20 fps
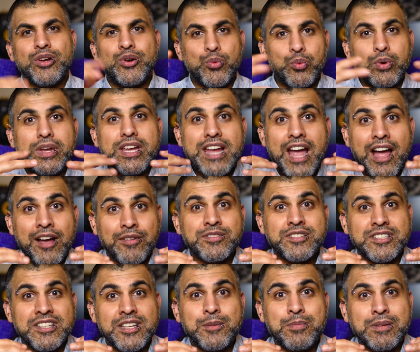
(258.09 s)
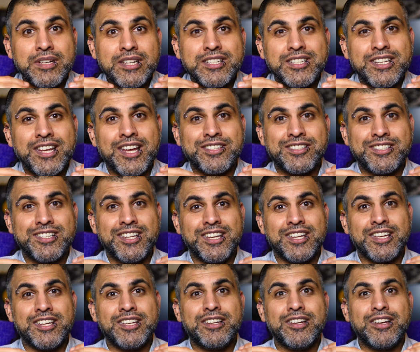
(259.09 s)
we have
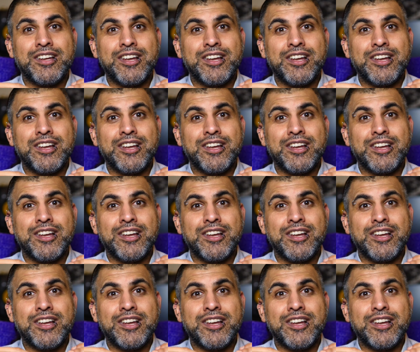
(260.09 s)
C-PTSD